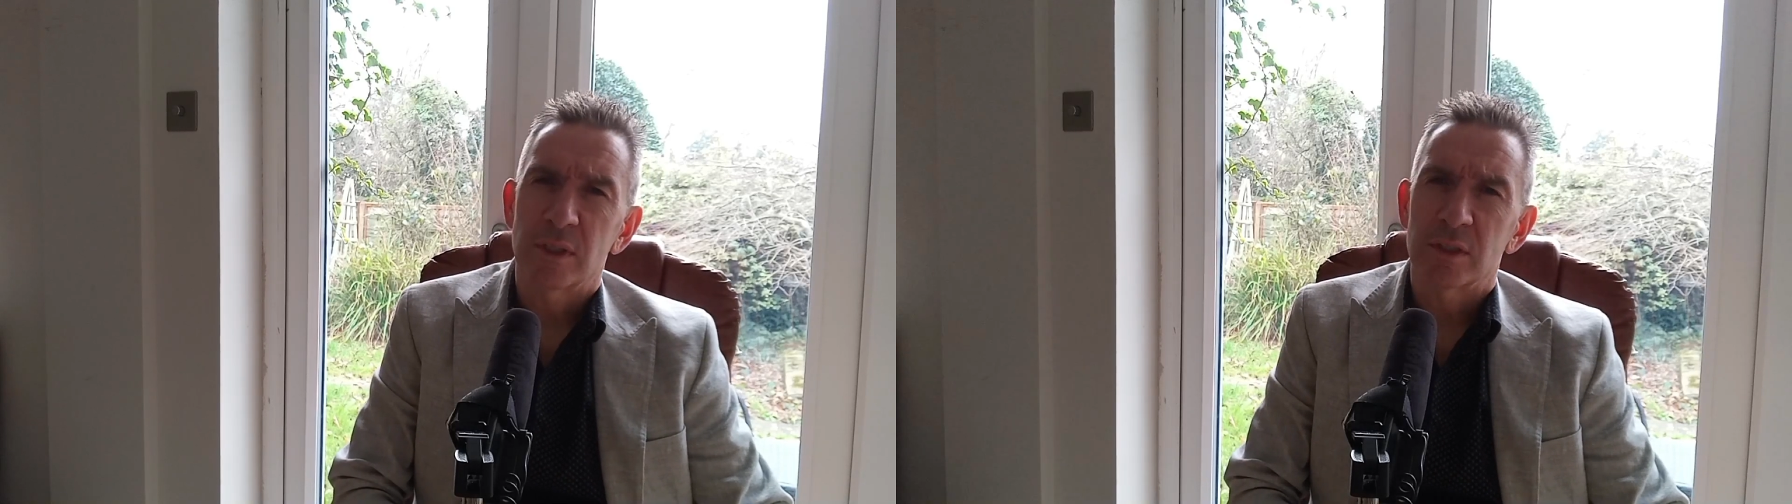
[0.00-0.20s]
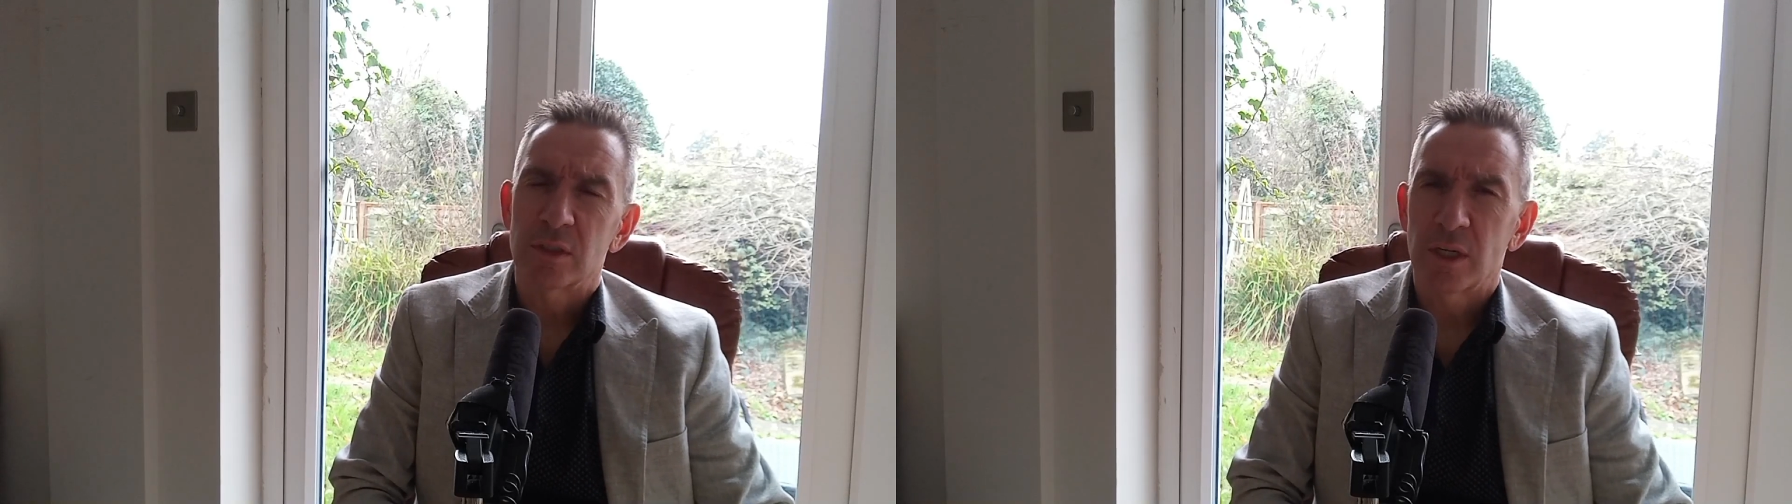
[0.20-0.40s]

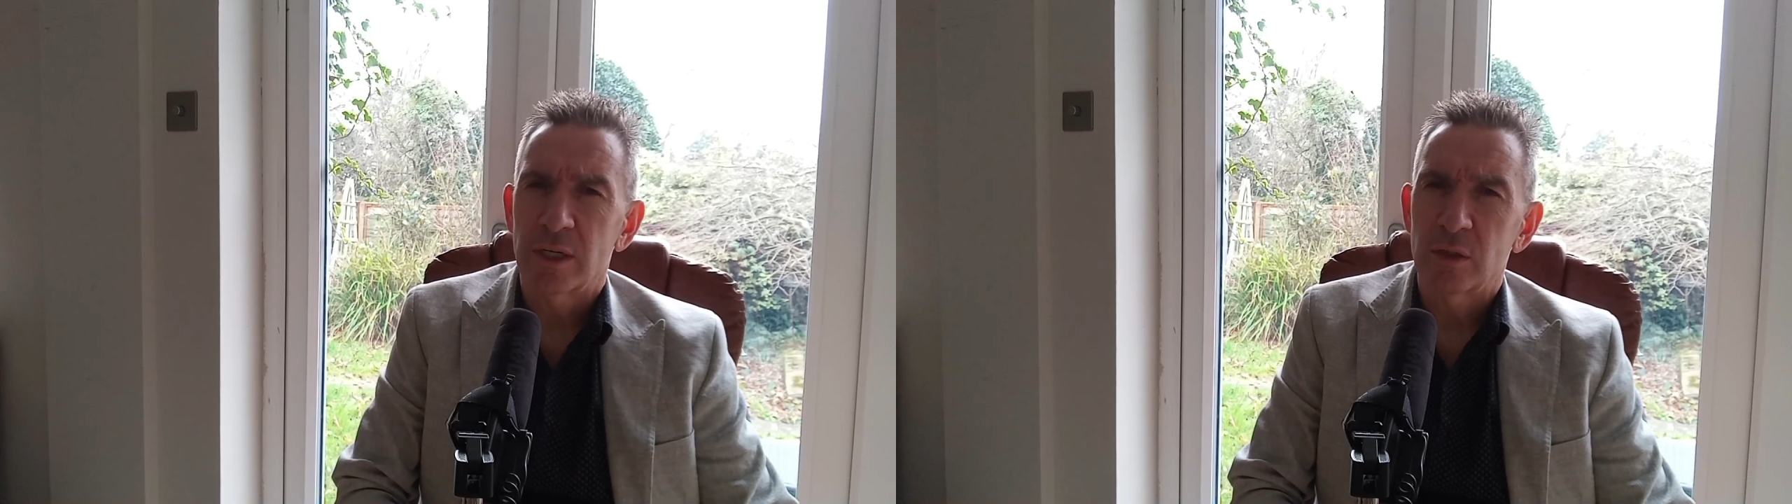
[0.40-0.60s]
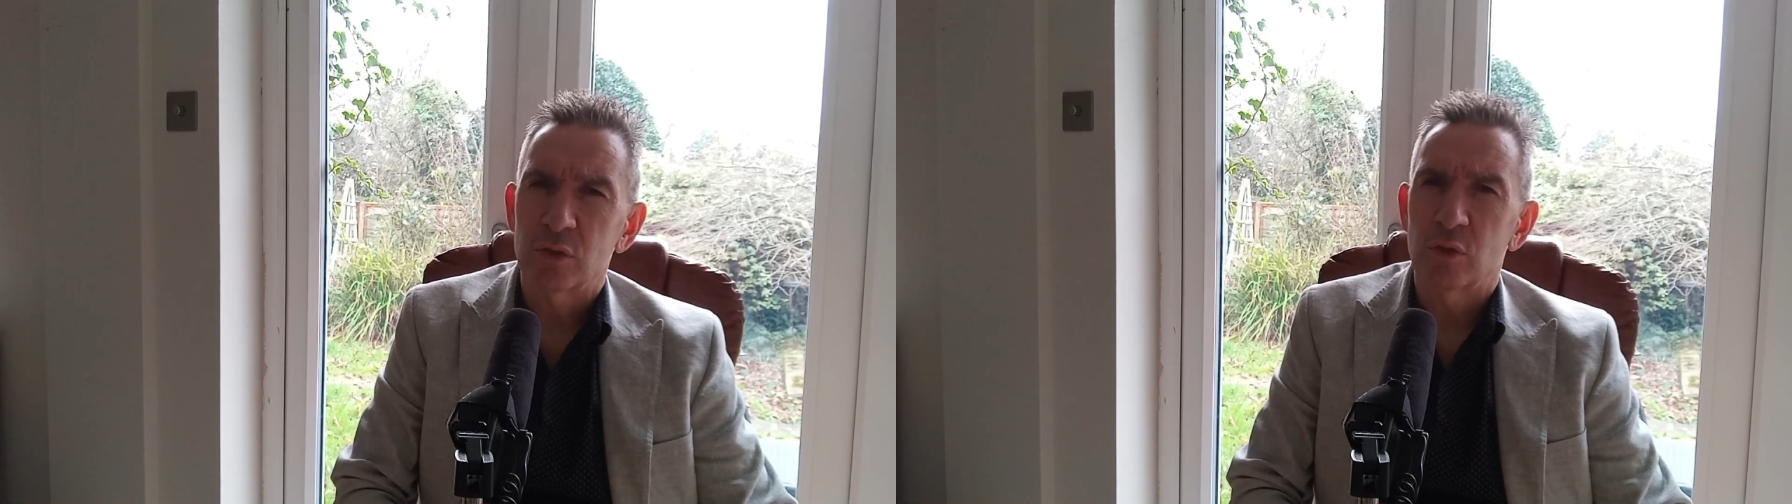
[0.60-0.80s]

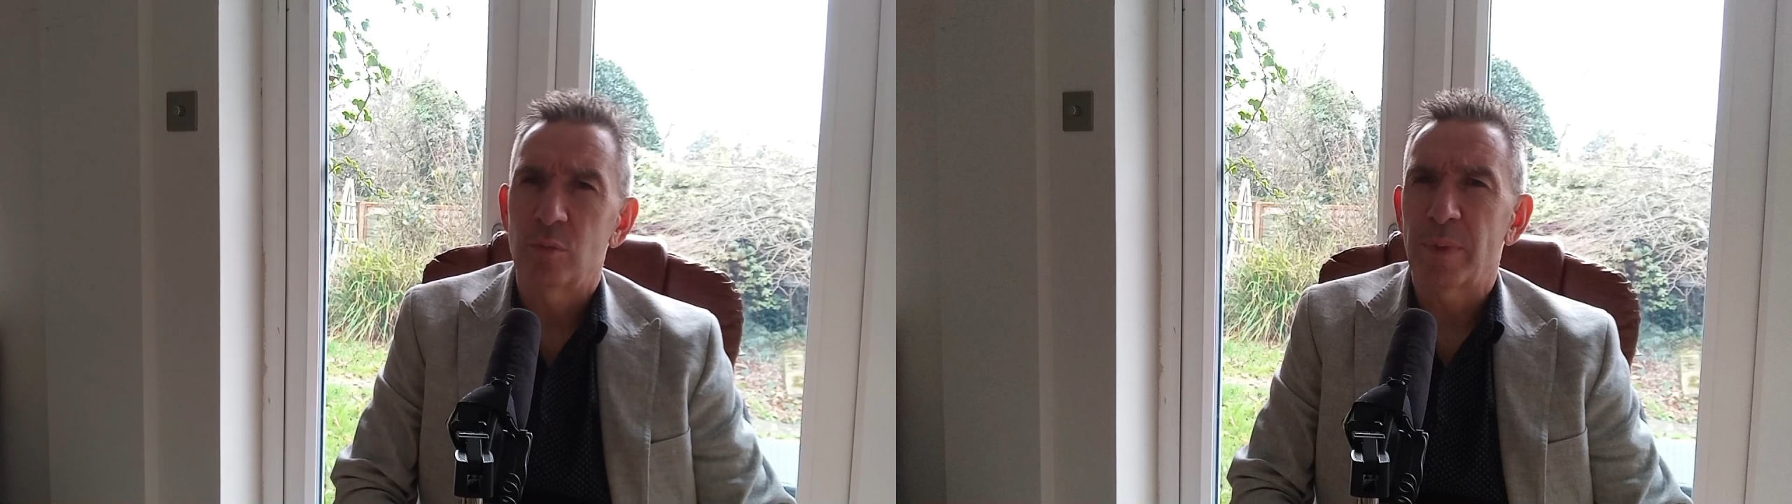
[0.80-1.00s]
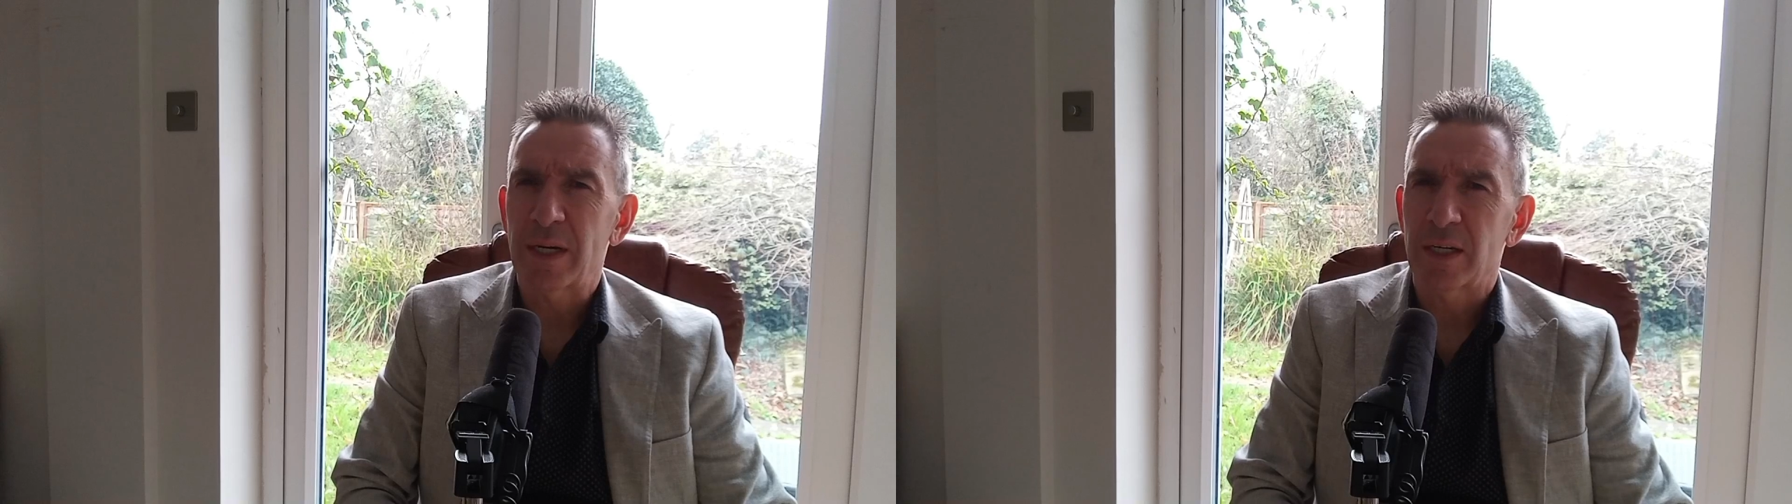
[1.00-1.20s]
psychological
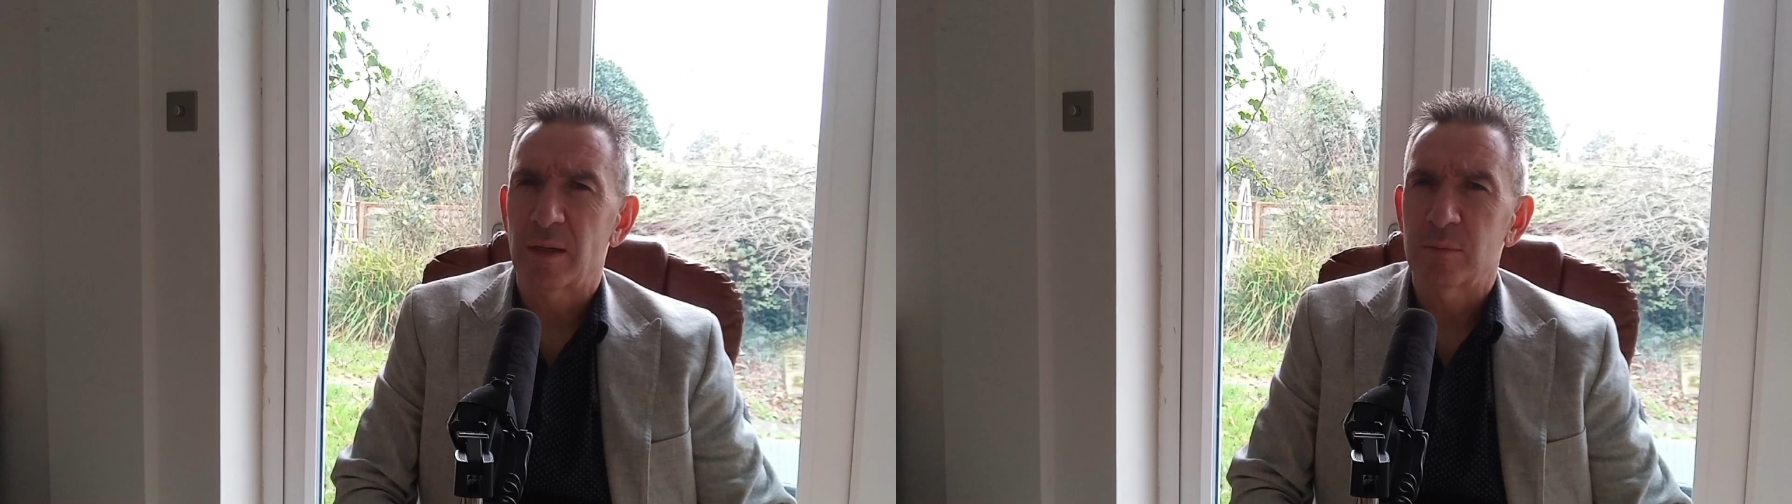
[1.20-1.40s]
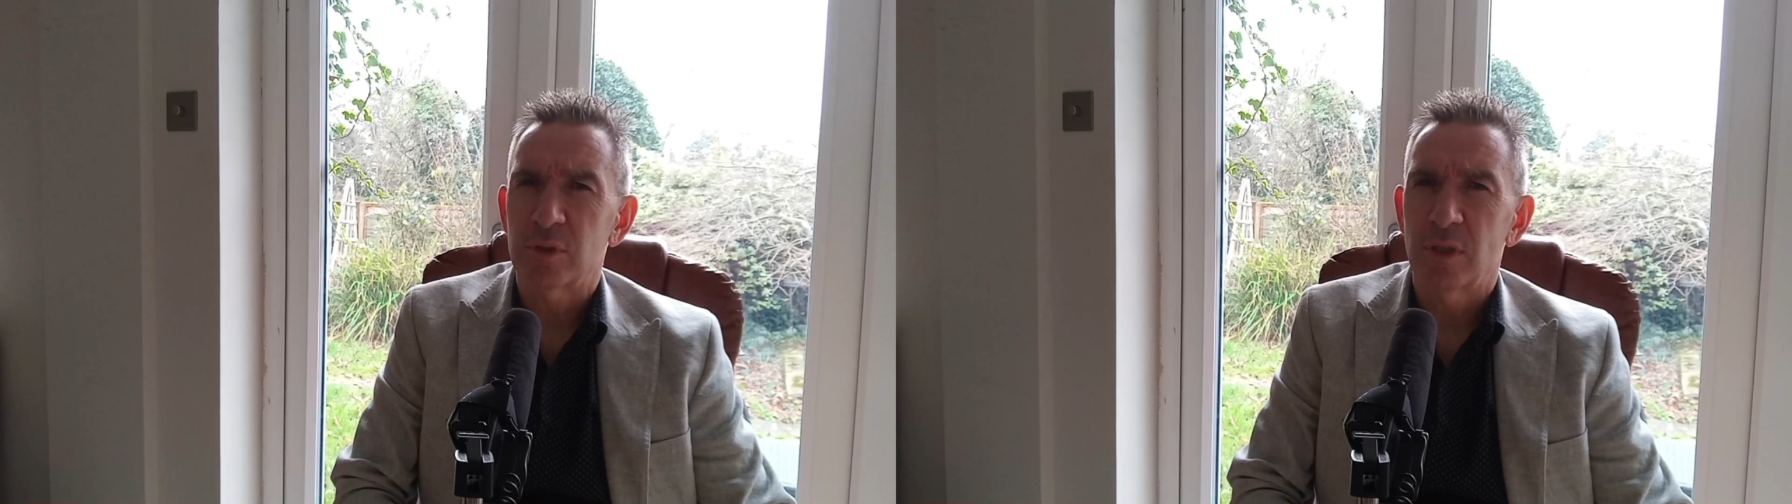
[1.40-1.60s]

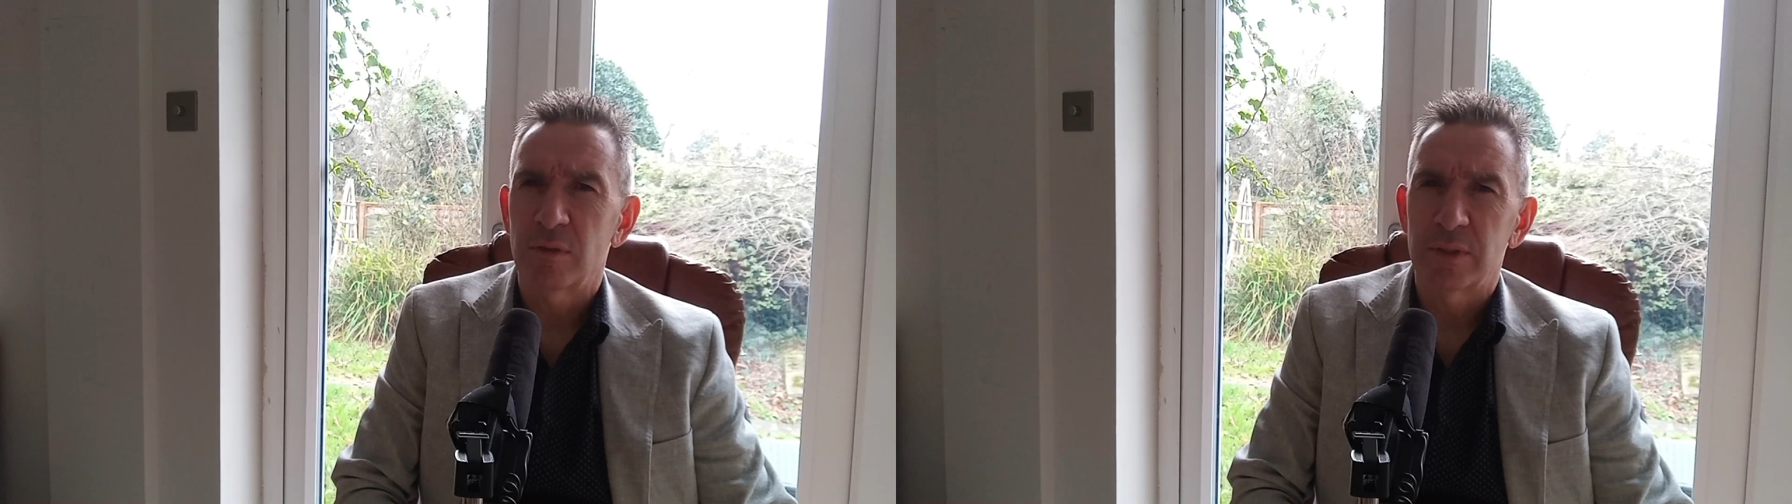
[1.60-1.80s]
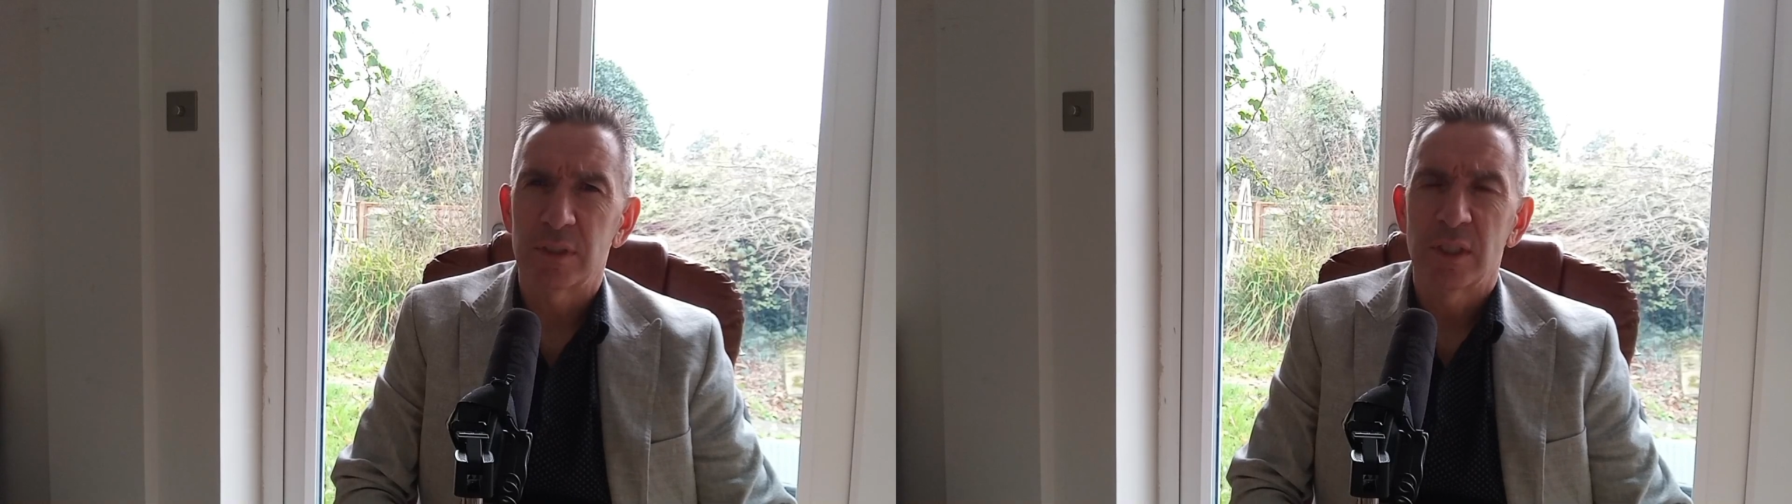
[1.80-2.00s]
backup
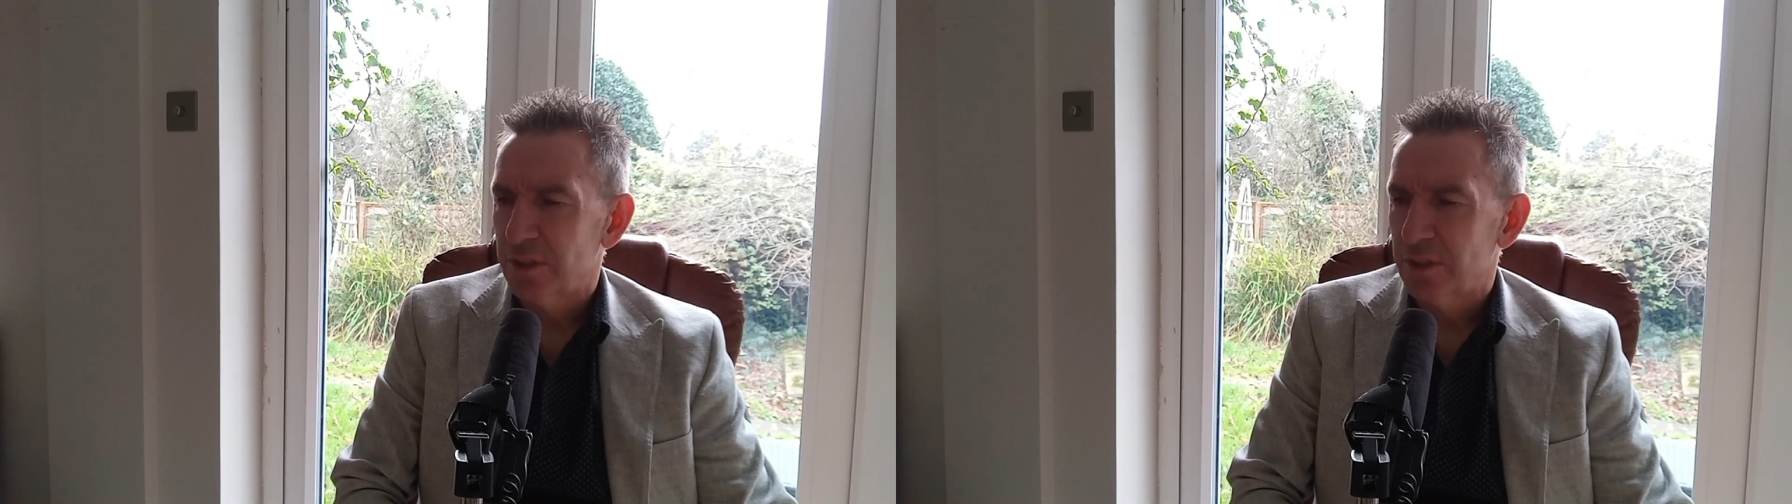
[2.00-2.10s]
service,